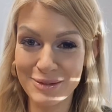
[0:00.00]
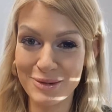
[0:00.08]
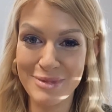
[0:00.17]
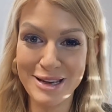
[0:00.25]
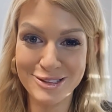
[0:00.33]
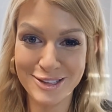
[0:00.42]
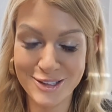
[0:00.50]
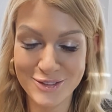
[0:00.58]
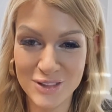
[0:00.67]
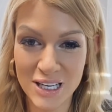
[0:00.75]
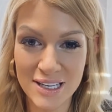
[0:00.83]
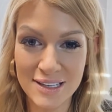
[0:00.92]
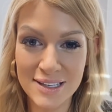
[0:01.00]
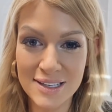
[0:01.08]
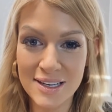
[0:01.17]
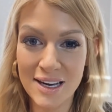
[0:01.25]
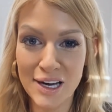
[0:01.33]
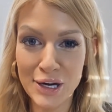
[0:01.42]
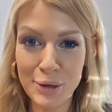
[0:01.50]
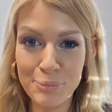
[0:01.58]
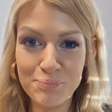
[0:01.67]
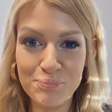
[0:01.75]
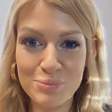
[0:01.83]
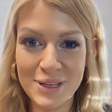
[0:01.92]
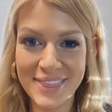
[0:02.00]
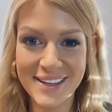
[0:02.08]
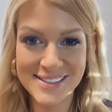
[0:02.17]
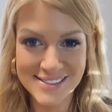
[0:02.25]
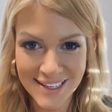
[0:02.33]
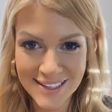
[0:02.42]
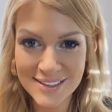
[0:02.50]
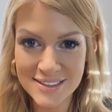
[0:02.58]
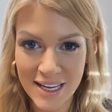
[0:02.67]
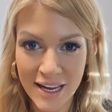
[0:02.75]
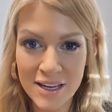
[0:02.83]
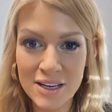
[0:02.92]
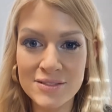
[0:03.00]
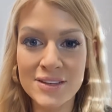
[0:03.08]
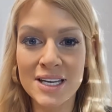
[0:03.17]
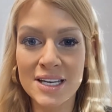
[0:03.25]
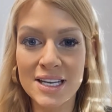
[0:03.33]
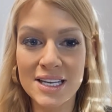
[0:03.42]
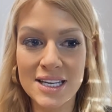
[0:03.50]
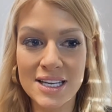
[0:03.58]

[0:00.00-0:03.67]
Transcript: and we make it look fun, um, but the day to day of it